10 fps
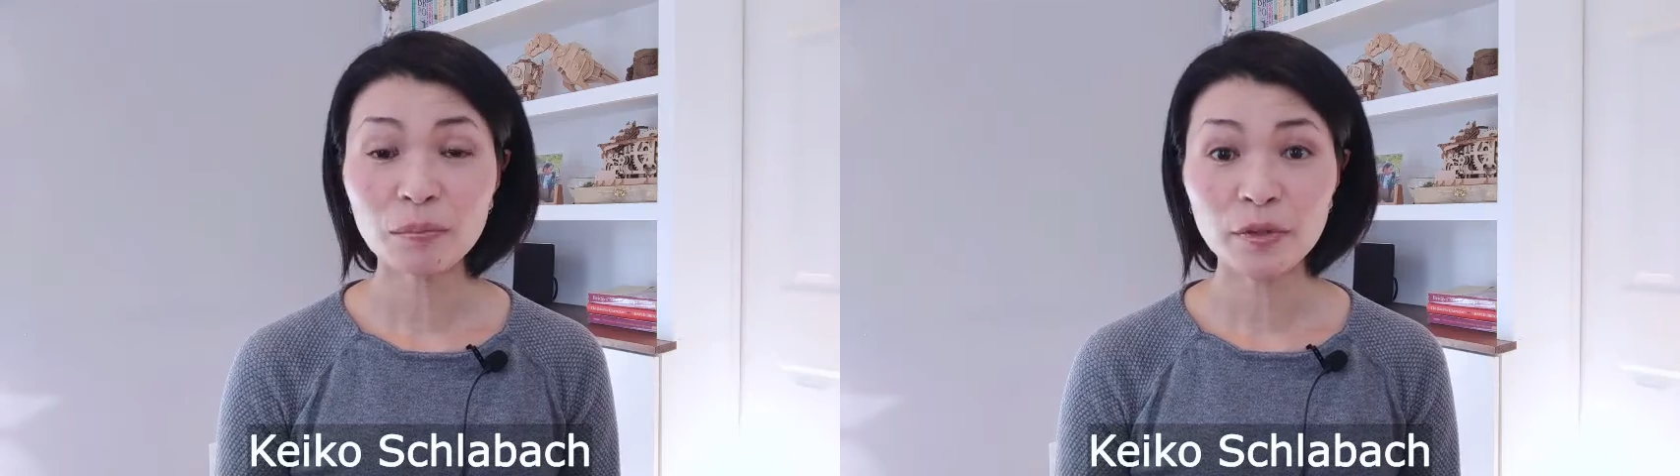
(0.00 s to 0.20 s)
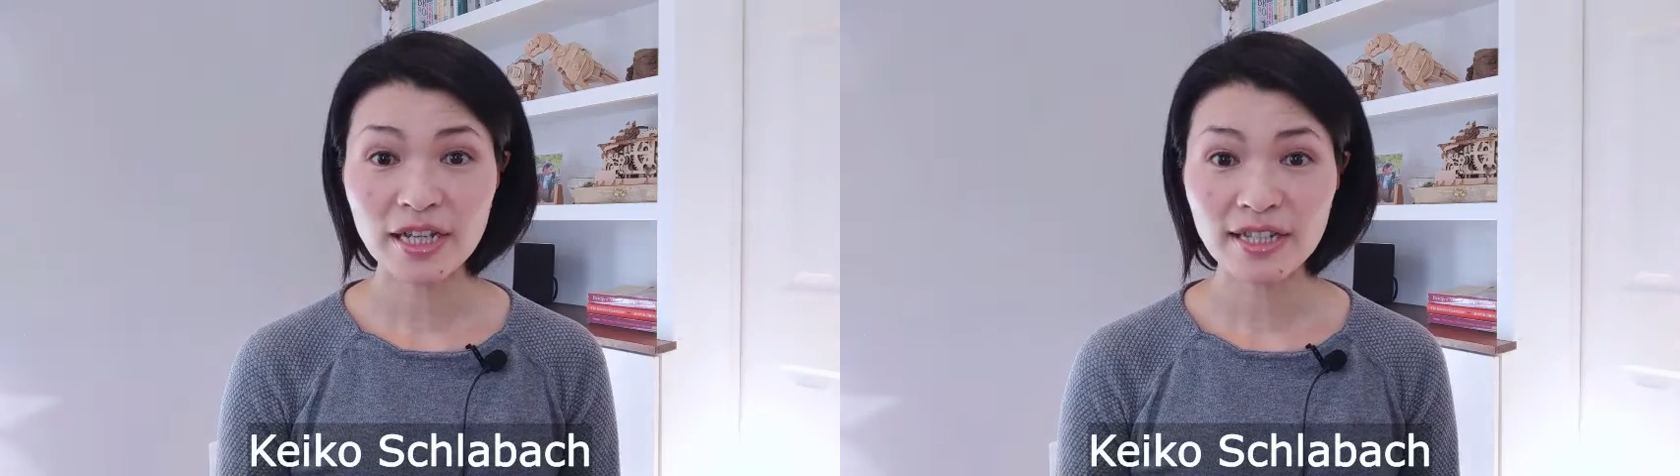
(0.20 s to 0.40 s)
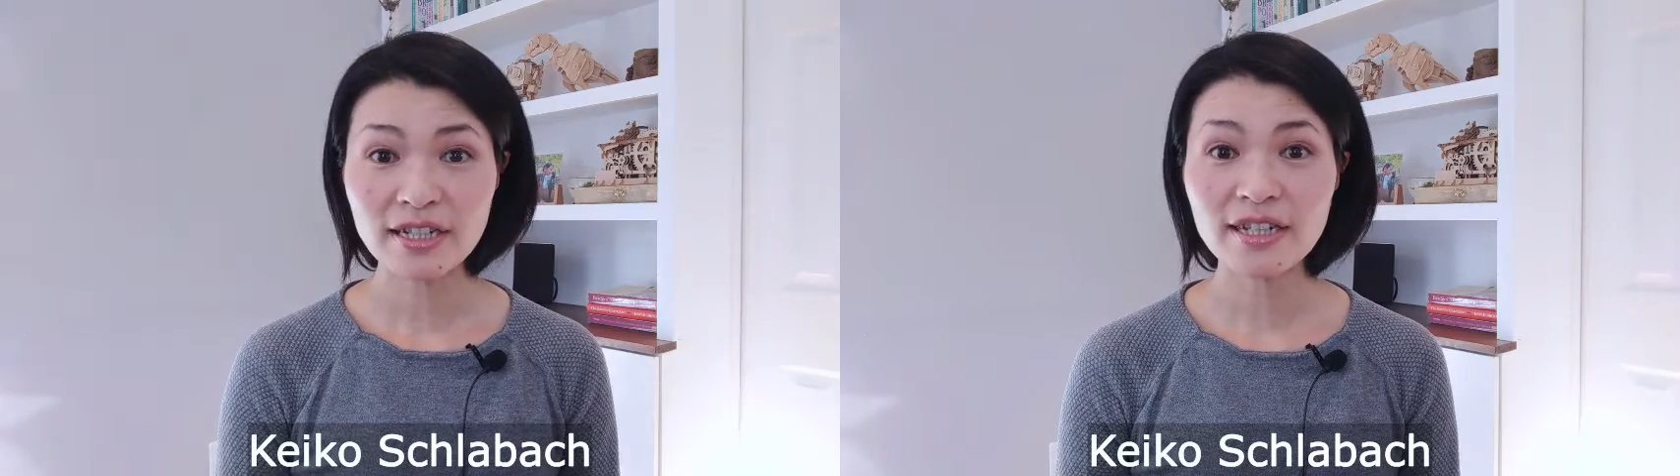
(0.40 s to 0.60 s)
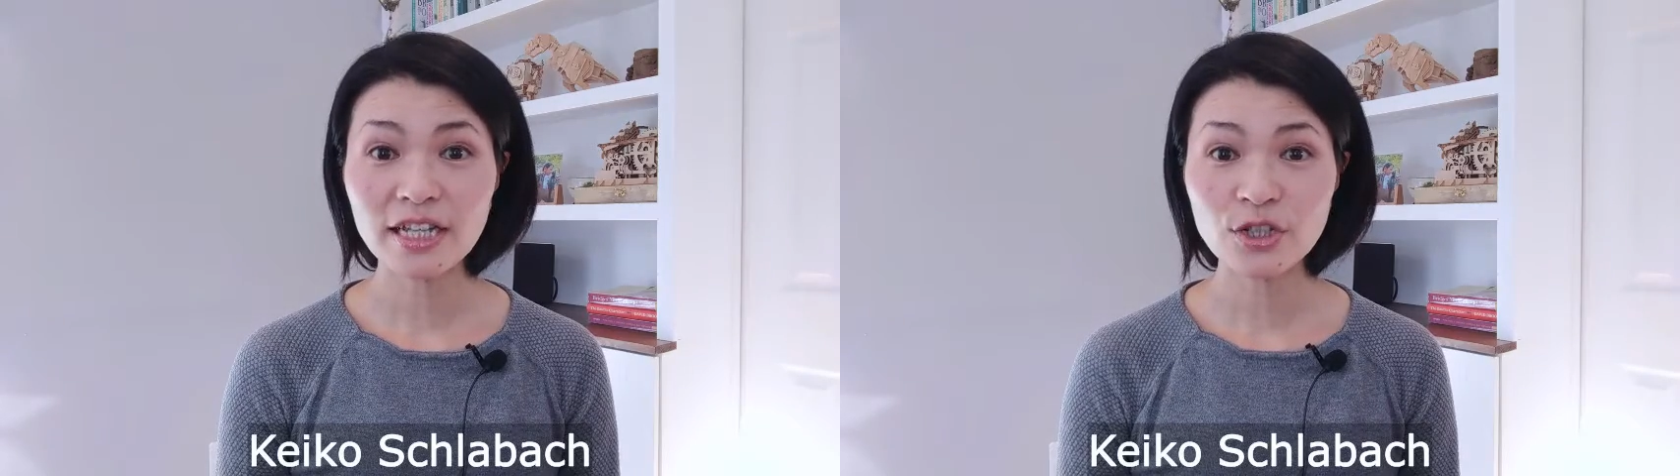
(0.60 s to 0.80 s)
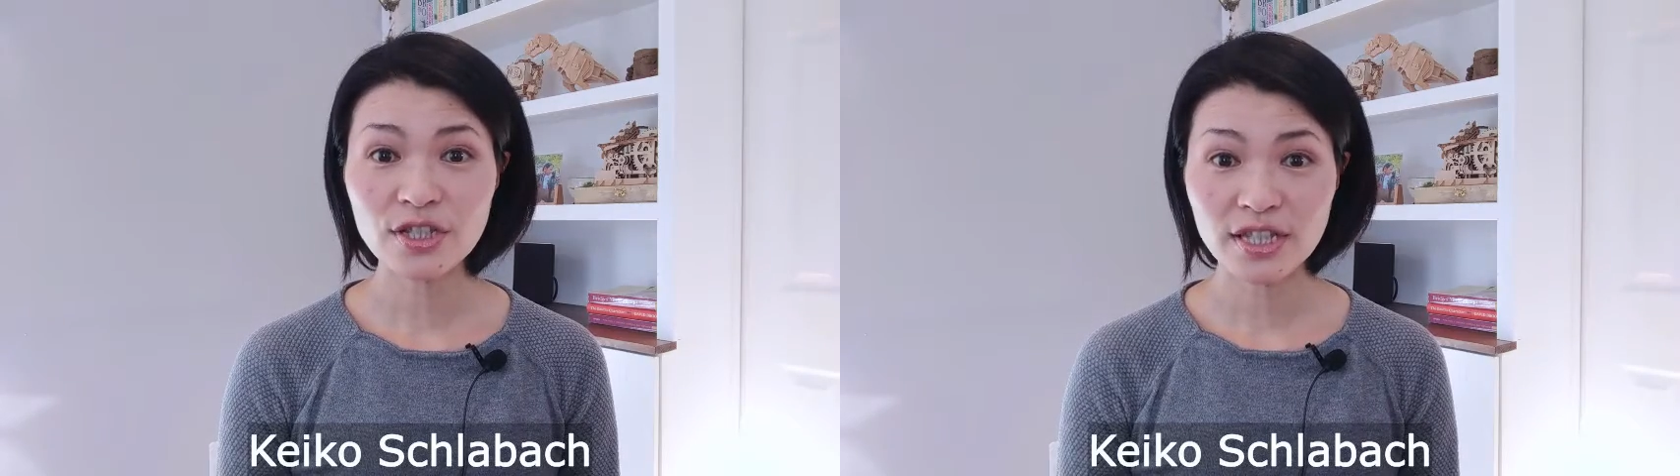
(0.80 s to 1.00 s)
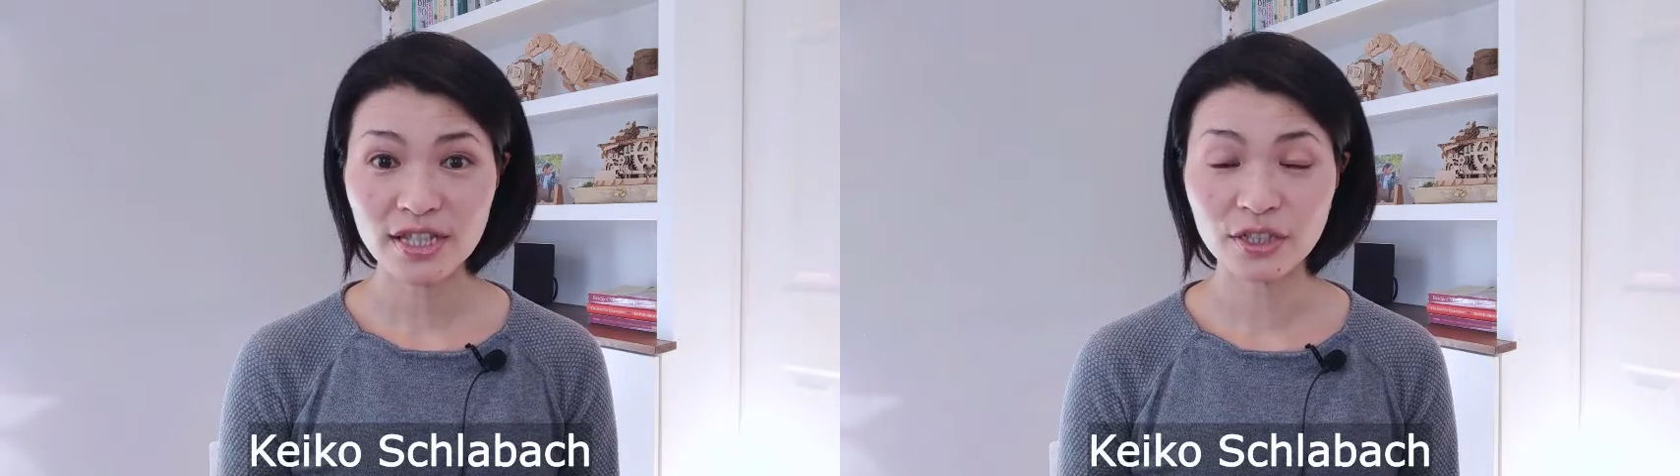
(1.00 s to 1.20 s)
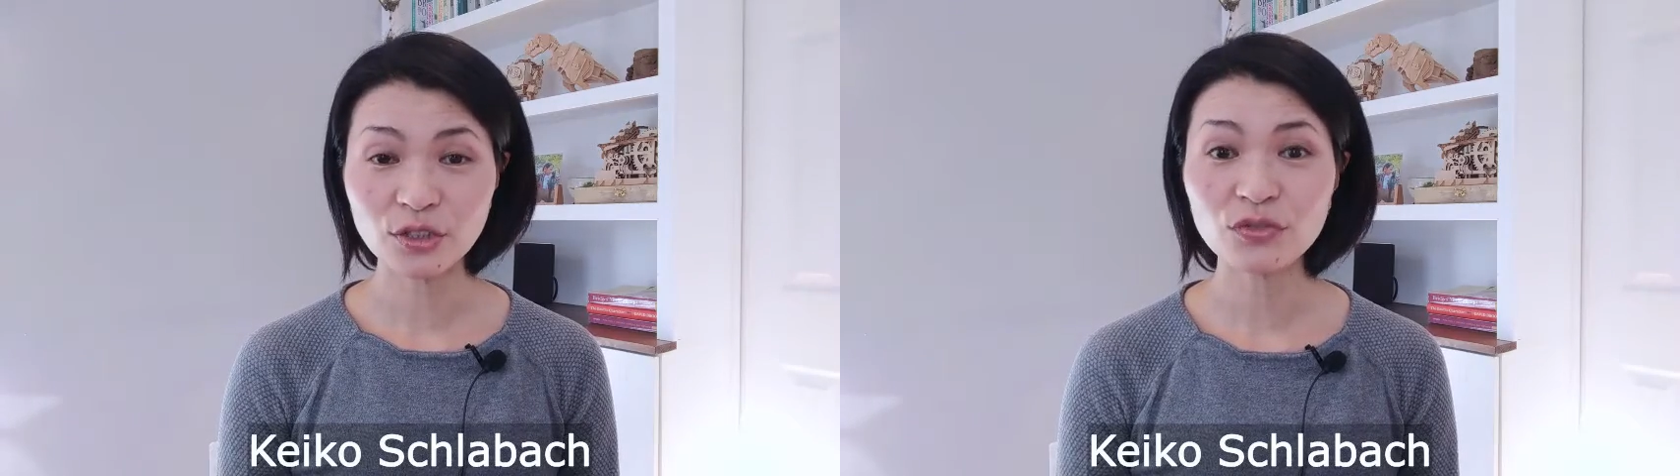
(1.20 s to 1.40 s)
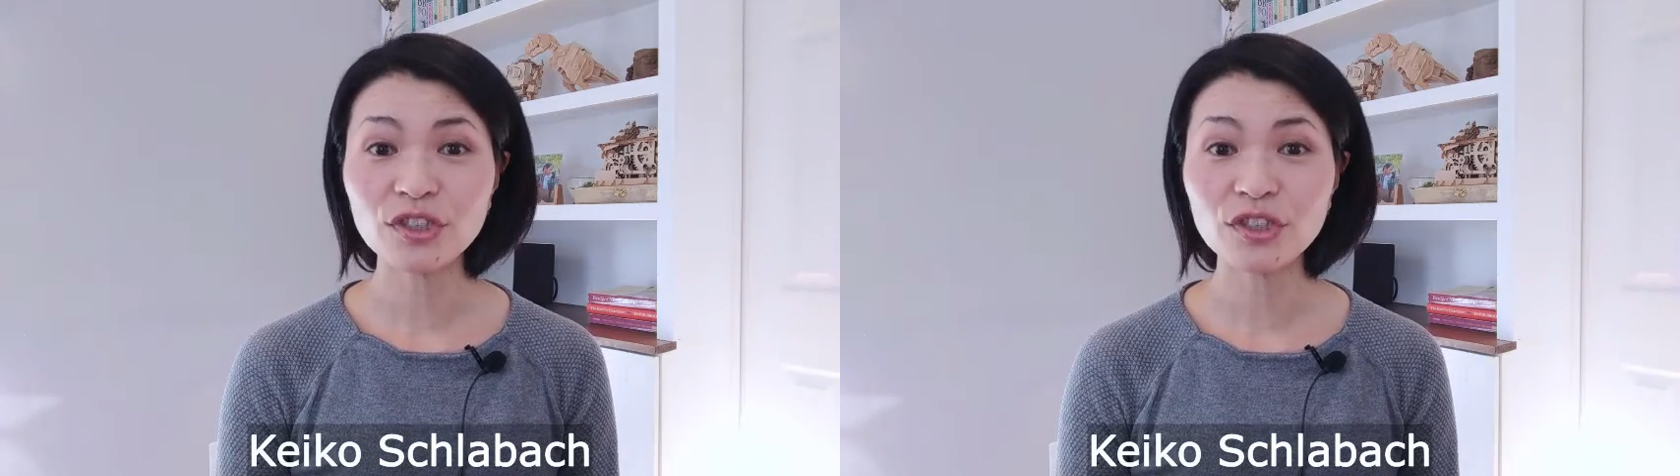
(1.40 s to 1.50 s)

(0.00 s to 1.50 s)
of presentation skills